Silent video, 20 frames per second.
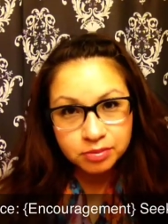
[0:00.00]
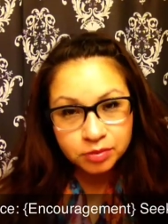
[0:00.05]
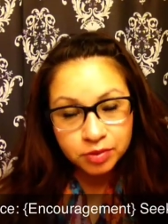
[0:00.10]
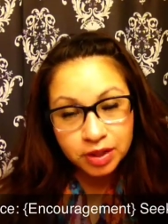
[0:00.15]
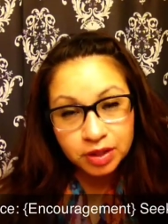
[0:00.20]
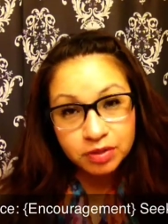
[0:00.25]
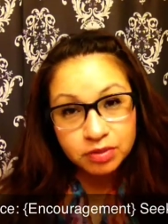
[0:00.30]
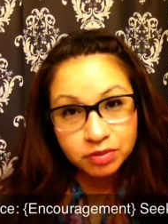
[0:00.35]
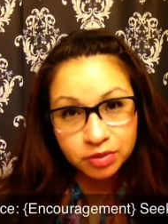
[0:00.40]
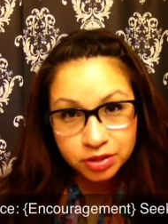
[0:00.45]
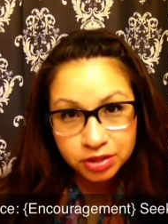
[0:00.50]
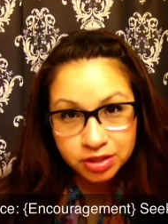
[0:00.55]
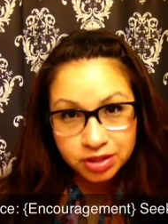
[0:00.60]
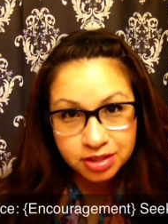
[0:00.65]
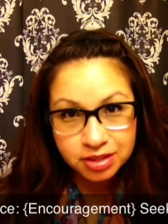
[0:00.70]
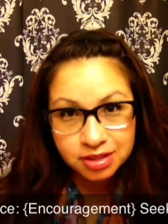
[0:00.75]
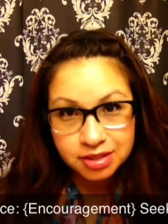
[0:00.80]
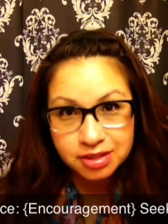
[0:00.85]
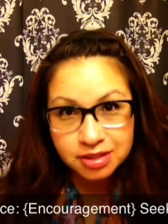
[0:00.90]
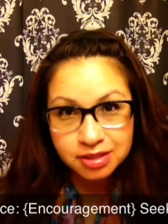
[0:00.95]

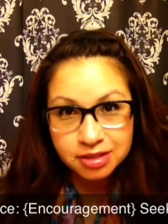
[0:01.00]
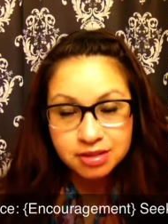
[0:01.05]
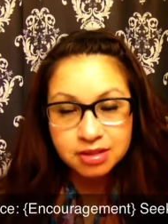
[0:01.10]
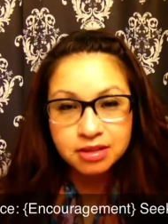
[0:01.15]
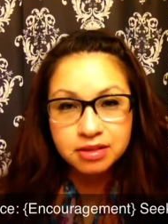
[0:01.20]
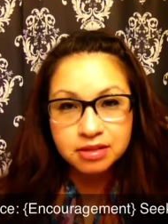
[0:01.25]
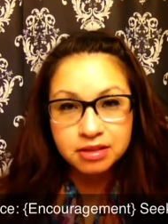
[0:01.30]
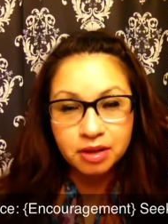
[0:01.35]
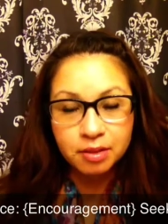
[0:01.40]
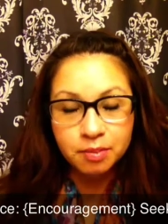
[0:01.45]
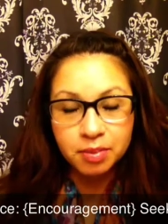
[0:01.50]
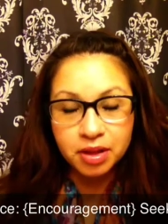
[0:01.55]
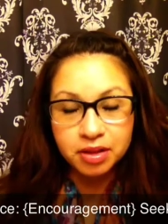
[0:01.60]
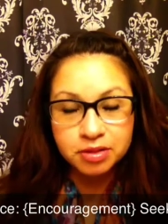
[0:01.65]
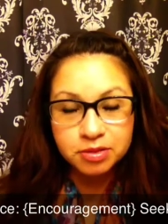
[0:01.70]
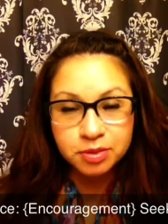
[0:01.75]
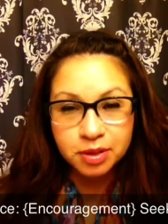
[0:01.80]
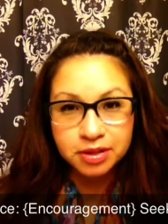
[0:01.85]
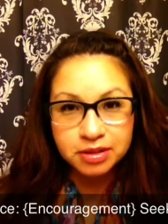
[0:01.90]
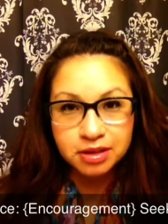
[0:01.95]

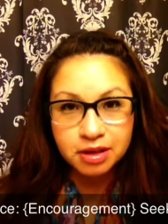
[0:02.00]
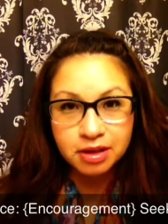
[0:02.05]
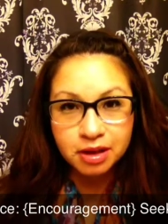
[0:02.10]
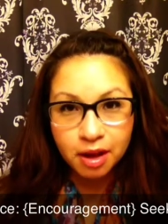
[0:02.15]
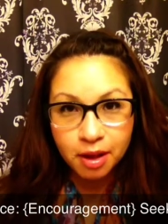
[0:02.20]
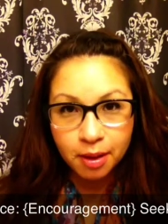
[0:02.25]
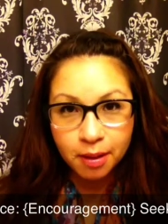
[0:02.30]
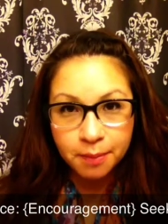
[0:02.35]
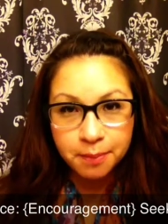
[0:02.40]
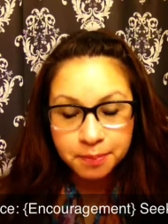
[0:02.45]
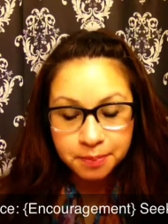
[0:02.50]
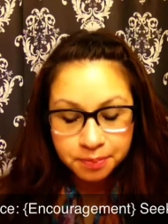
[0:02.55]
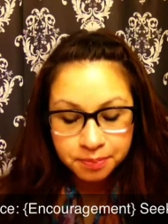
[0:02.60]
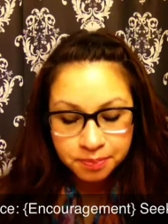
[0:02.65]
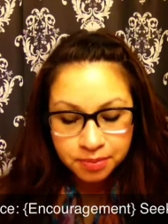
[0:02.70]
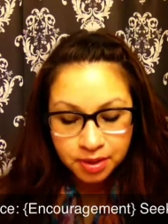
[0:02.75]
reina4jesus.blogspot.com.